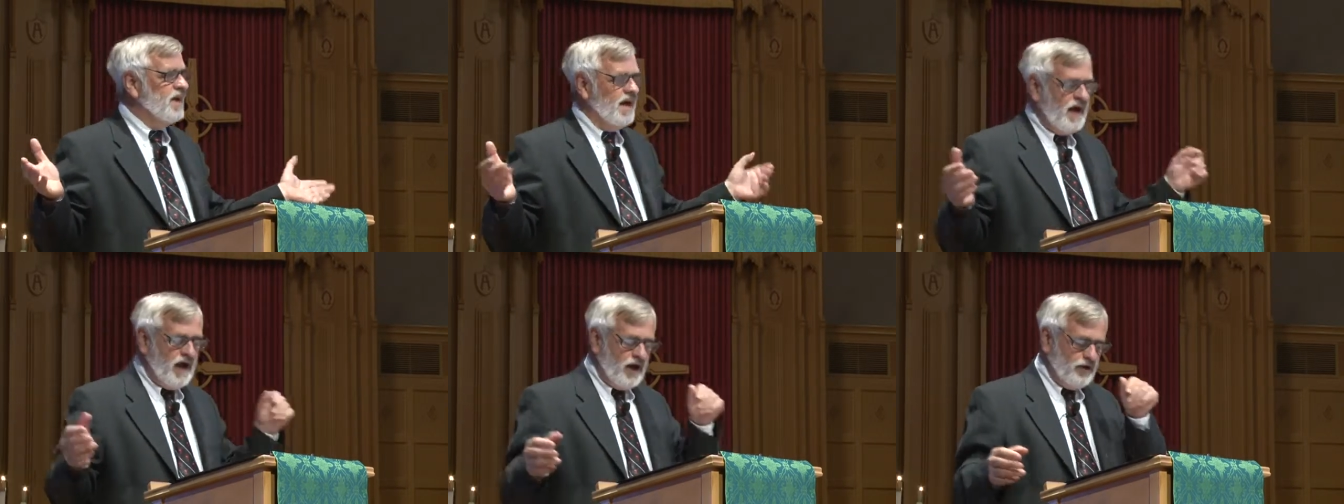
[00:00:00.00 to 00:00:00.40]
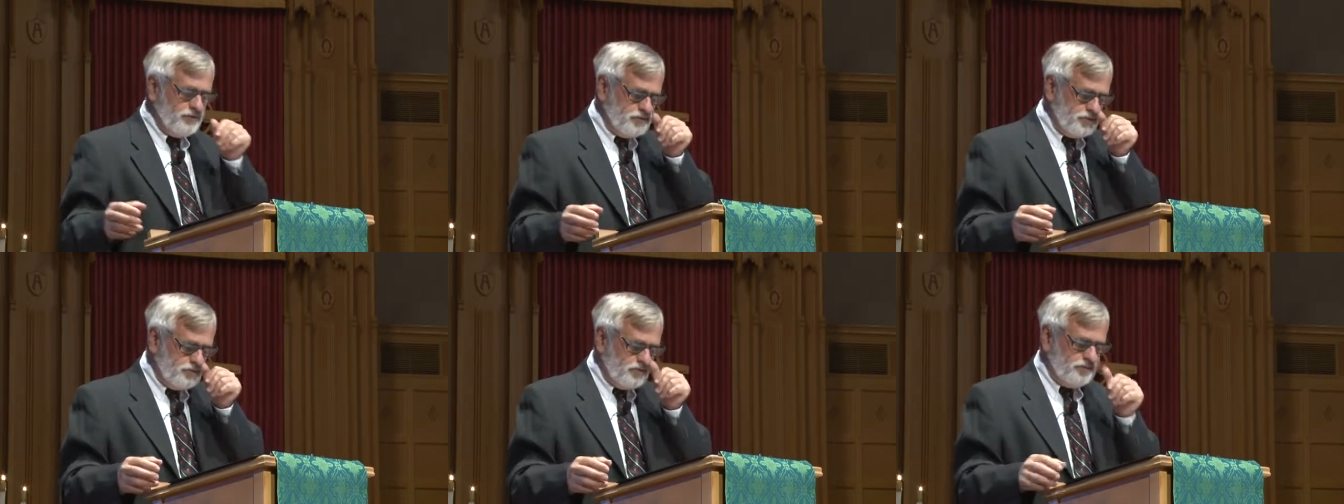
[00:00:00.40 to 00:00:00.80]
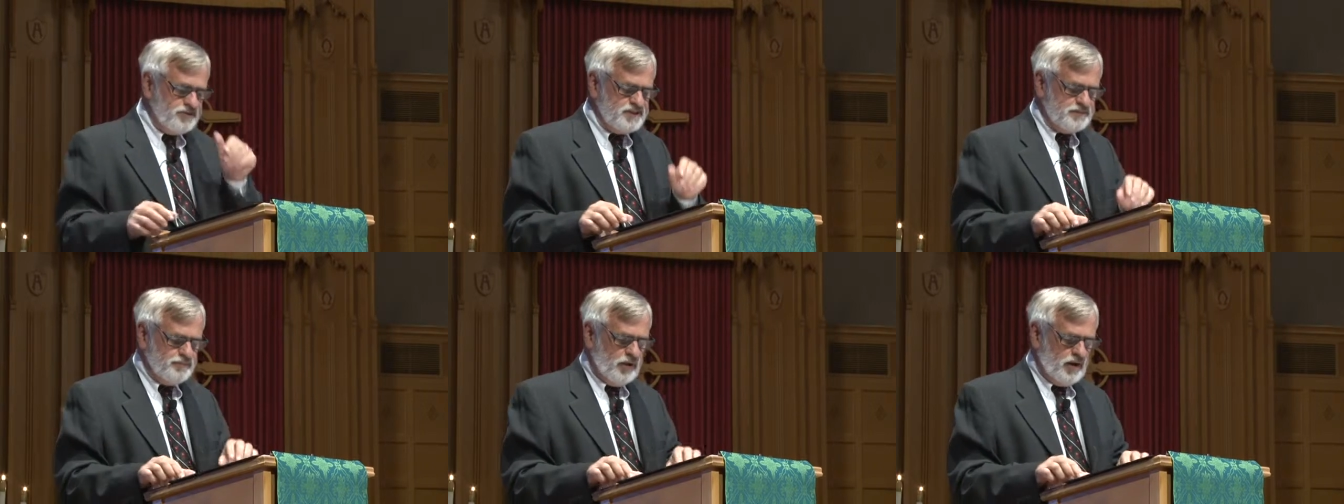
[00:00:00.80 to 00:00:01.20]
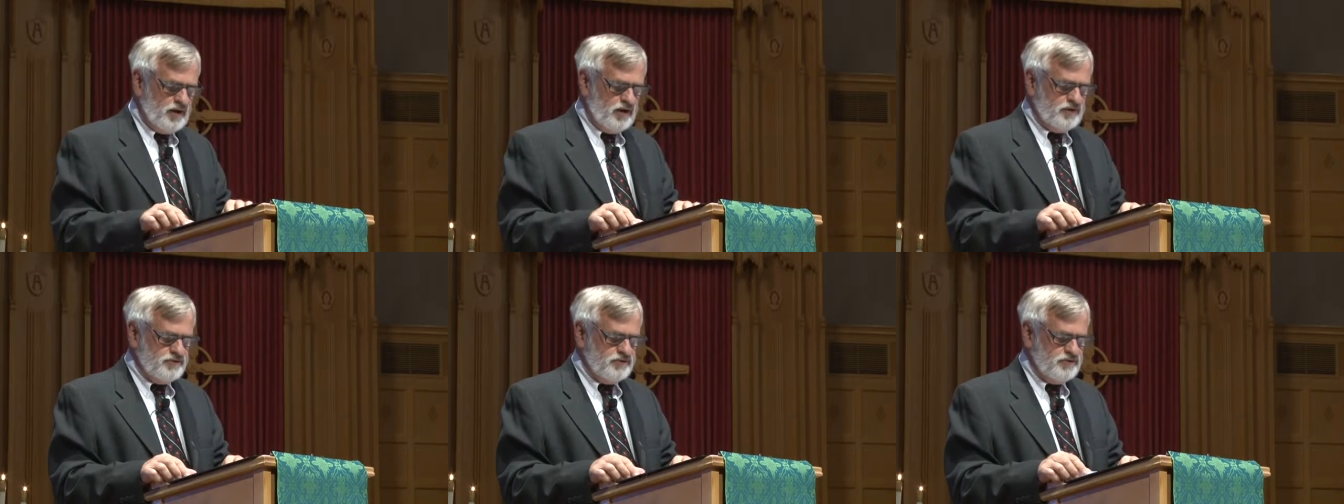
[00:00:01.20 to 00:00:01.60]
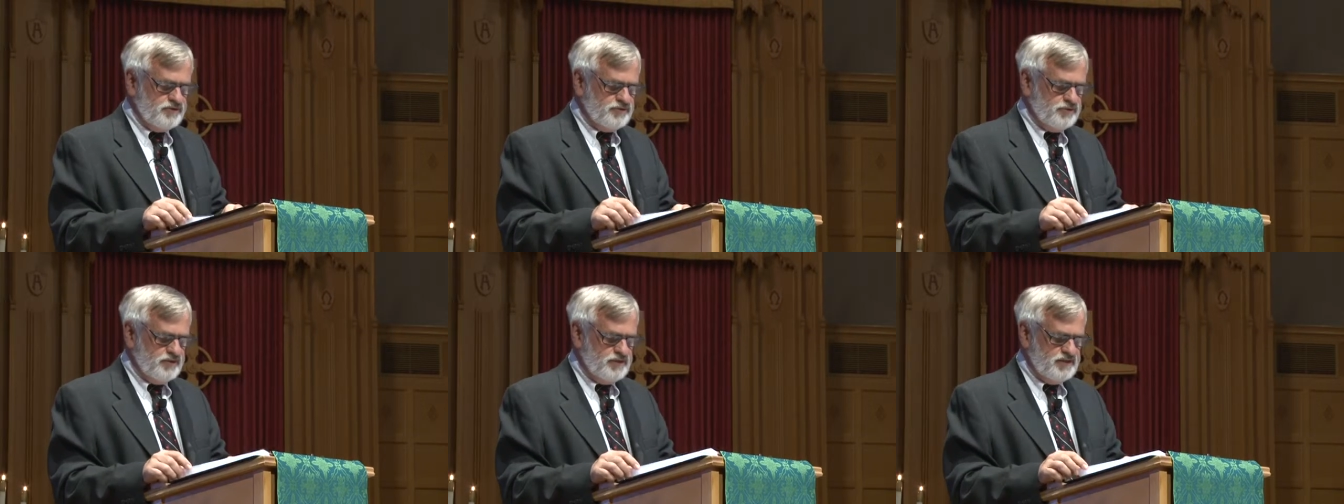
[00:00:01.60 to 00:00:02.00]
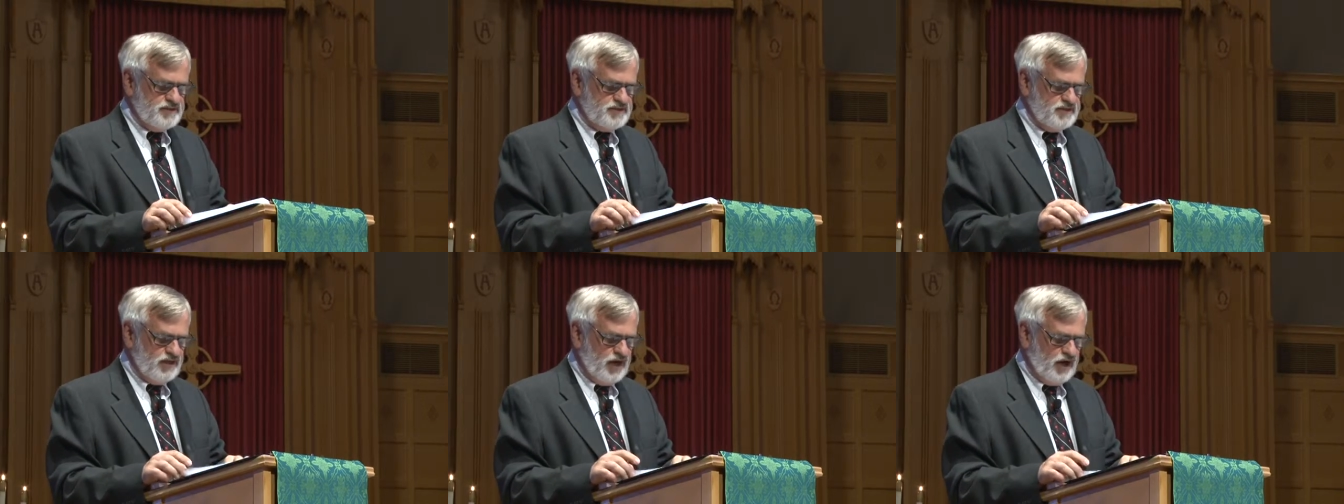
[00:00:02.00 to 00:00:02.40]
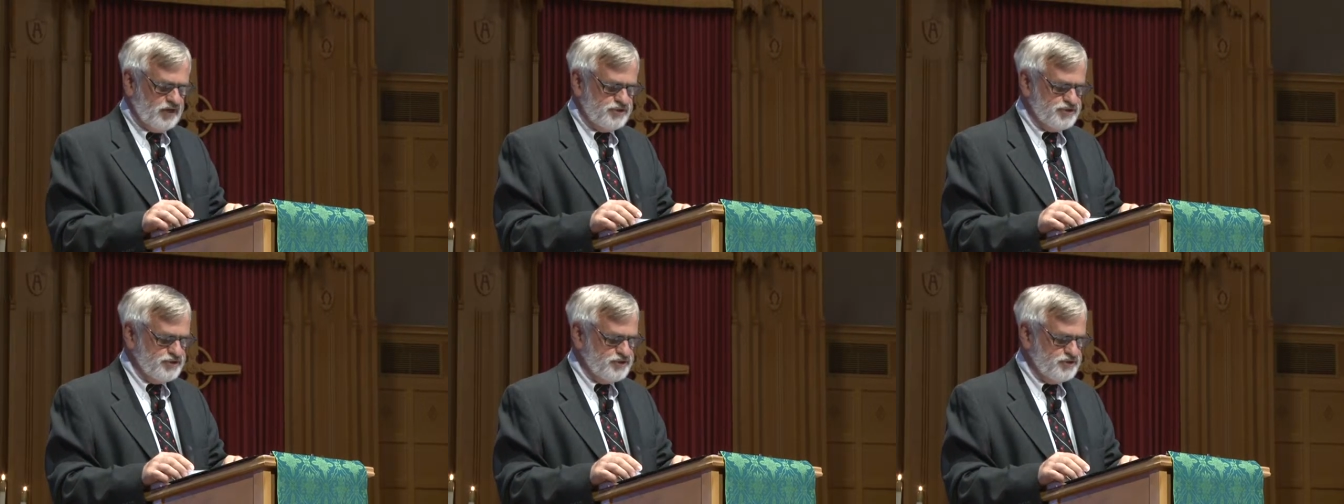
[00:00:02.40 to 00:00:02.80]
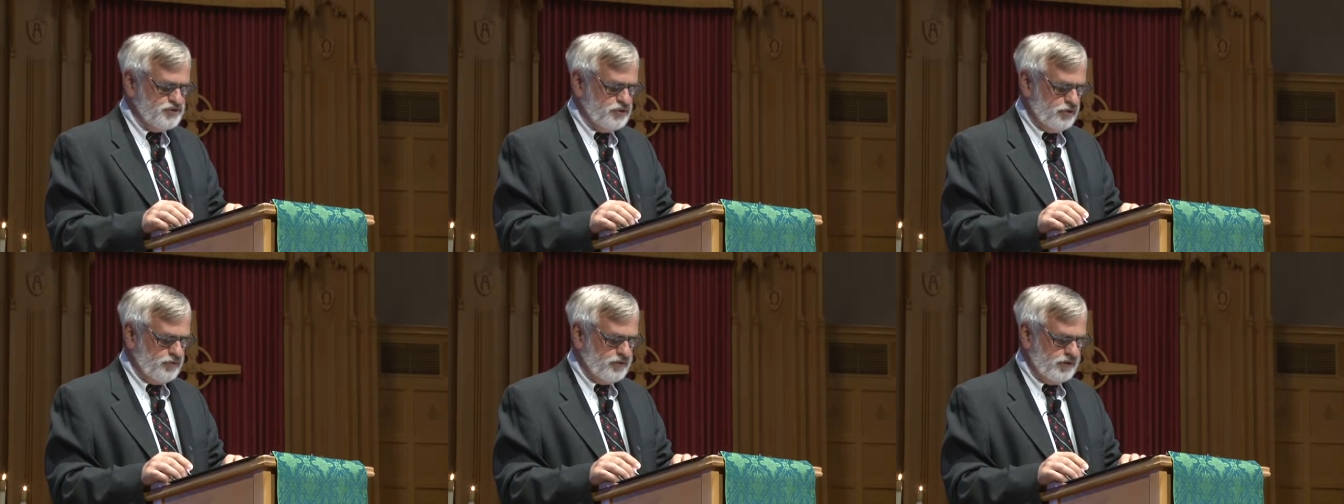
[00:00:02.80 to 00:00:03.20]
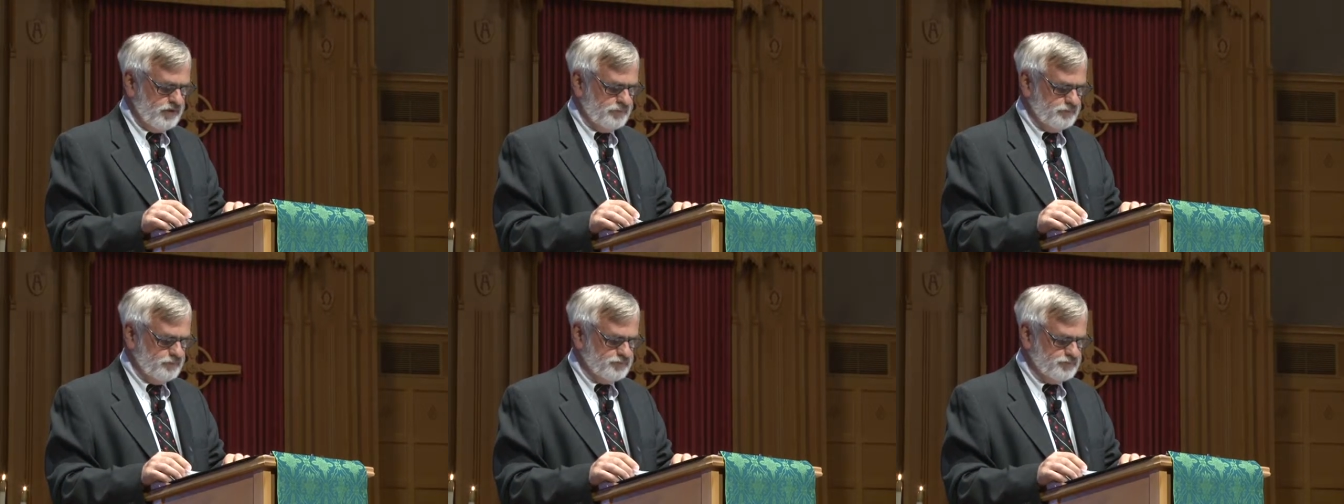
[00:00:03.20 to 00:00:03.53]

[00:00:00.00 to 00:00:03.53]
how do we respond to this larger story?